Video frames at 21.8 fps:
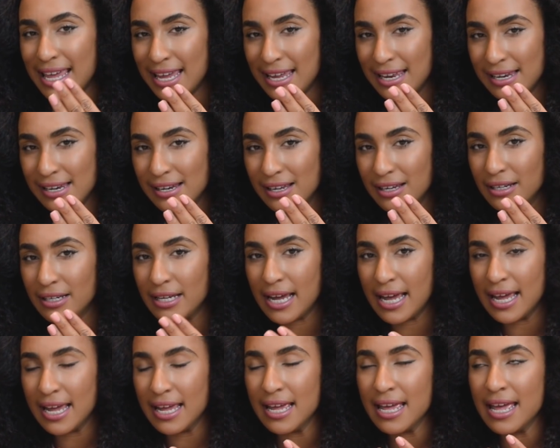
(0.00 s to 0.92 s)
in,
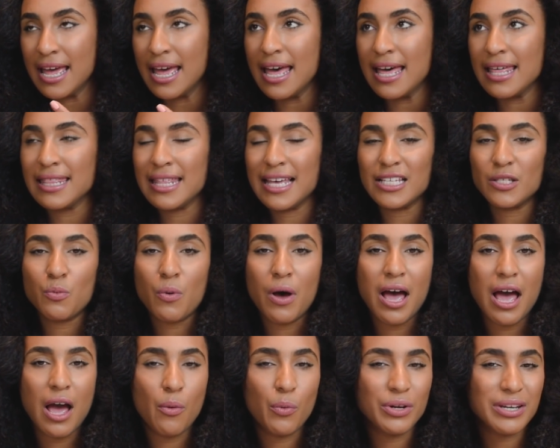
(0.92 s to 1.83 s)
okay? That's
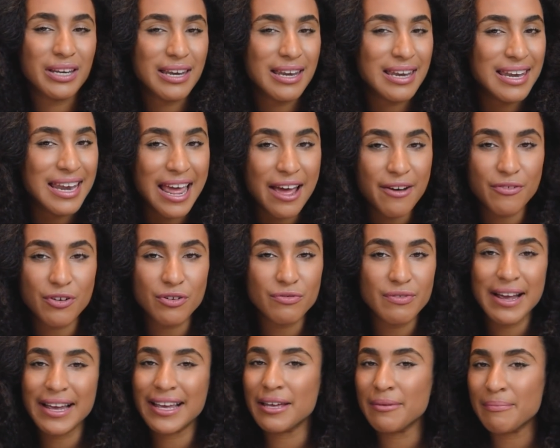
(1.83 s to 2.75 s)
why I would never
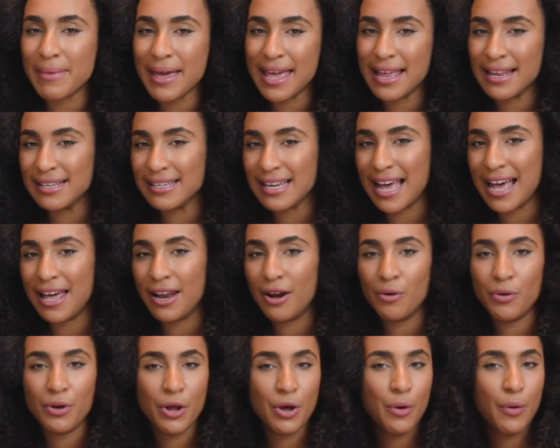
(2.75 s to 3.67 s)
recommend, I
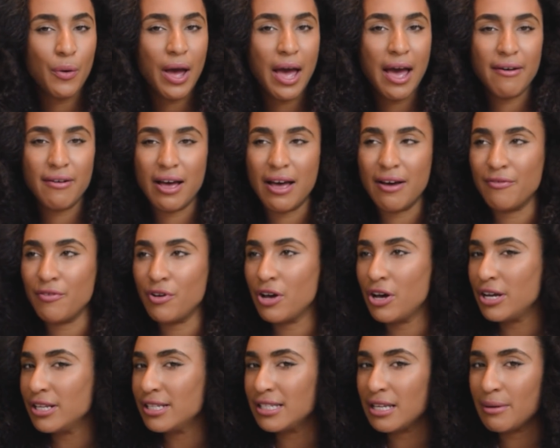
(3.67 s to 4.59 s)
don't know, I've
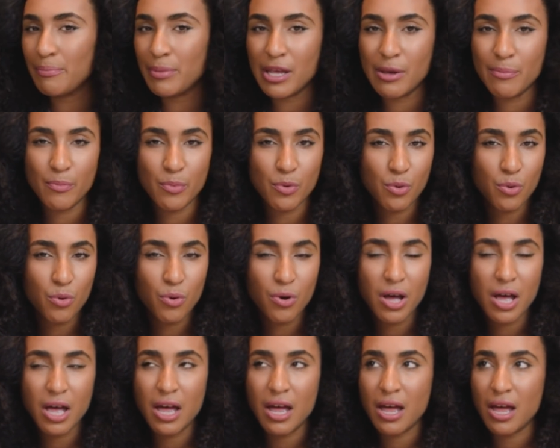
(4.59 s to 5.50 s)
heard some people
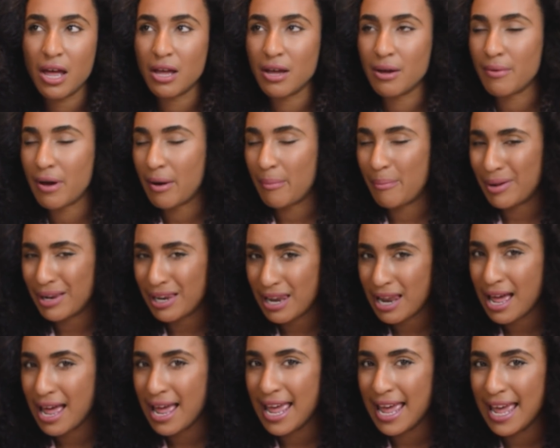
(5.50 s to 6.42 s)

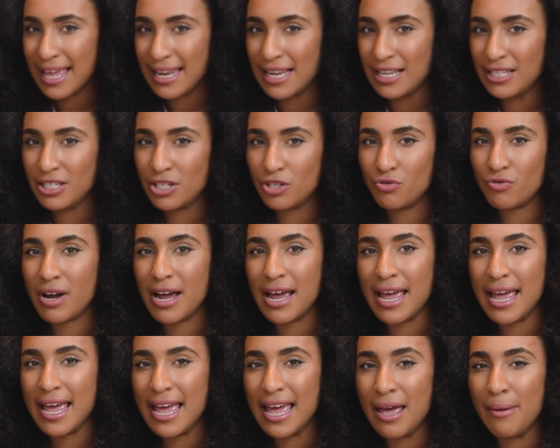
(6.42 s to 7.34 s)
apply henna to dry
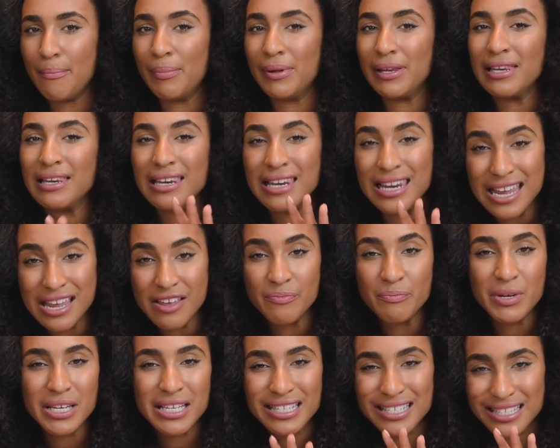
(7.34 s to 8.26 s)
hair. Believe
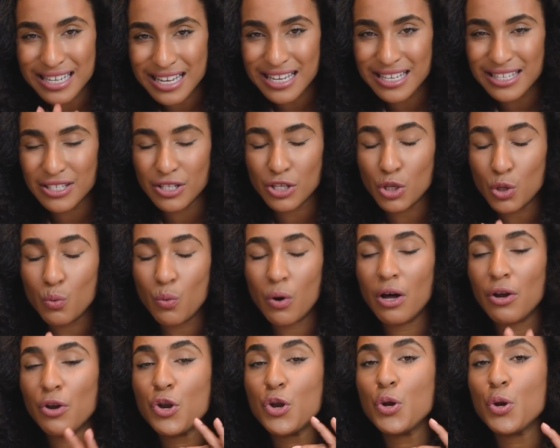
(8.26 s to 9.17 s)
me, sis, you
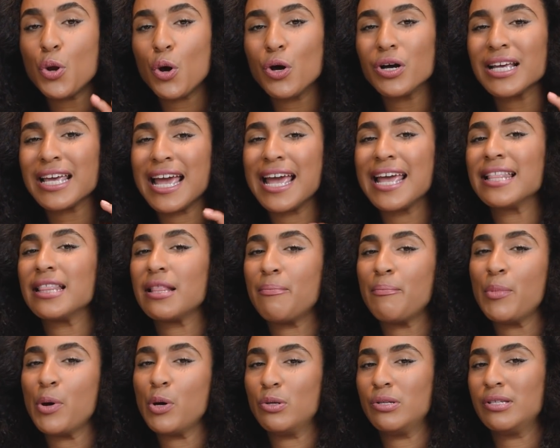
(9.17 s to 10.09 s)
are not getting the
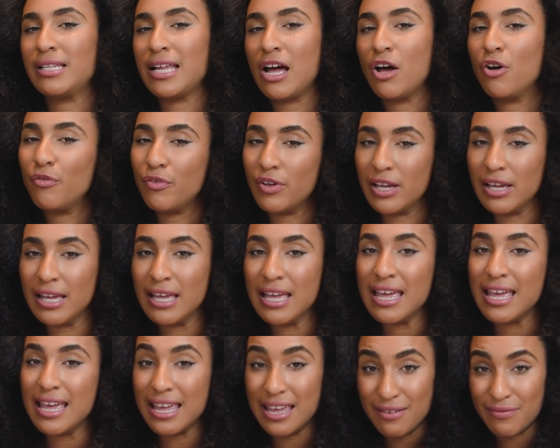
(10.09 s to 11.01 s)
most out of it
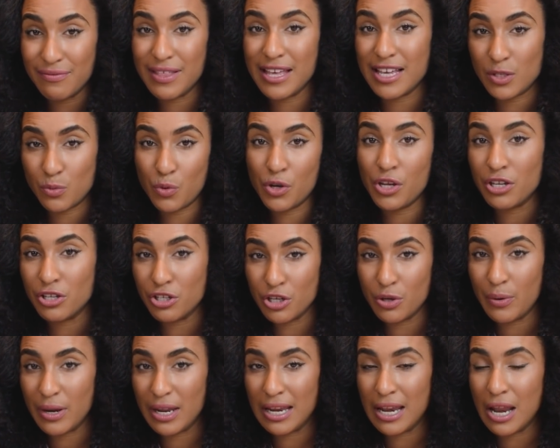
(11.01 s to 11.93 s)
if that's what you're
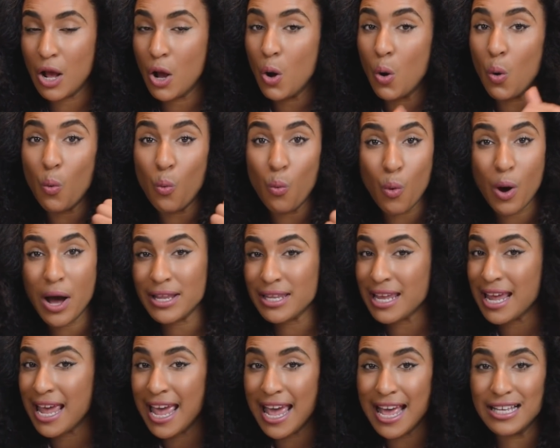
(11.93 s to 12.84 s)
doing. One,
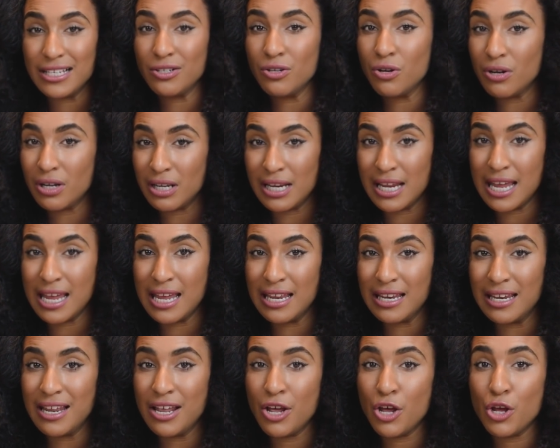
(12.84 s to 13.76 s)
your hair's not clean.